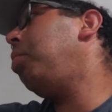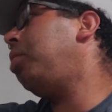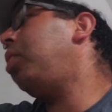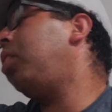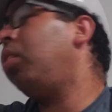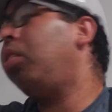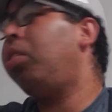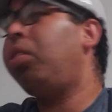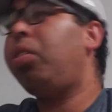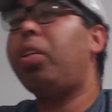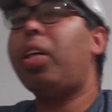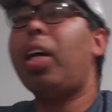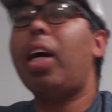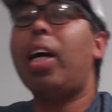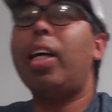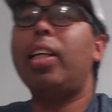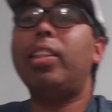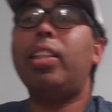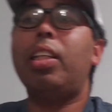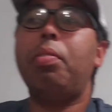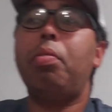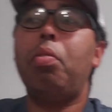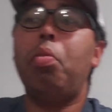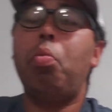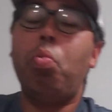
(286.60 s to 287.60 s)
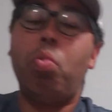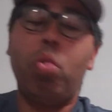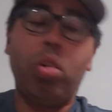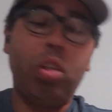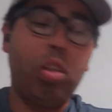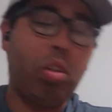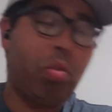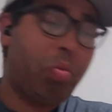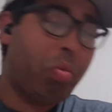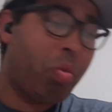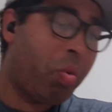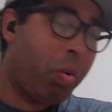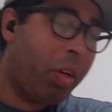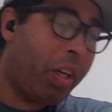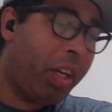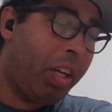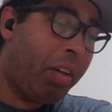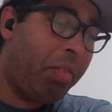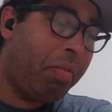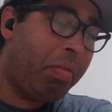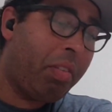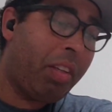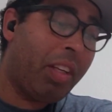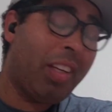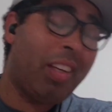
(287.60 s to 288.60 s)
So, you guys have a wonderful
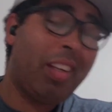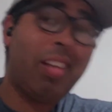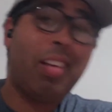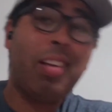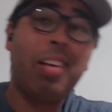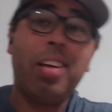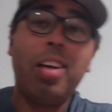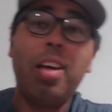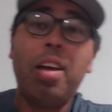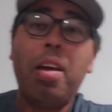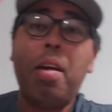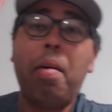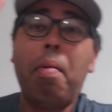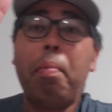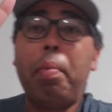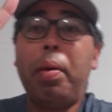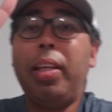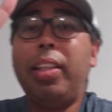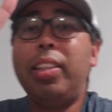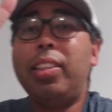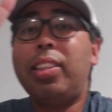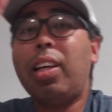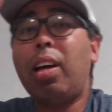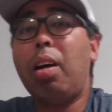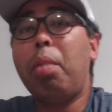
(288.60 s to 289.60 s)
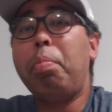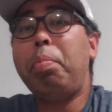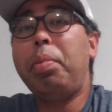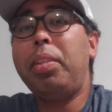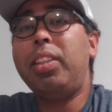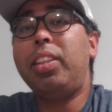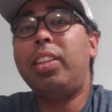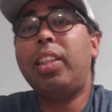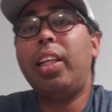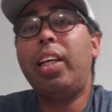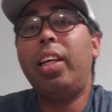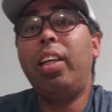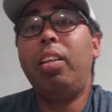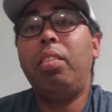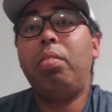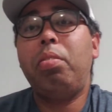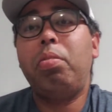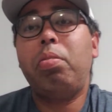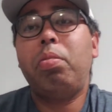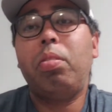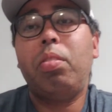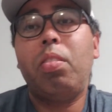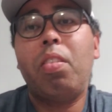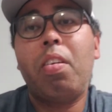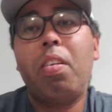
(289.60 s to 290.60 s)
evening. Peace out, be safe.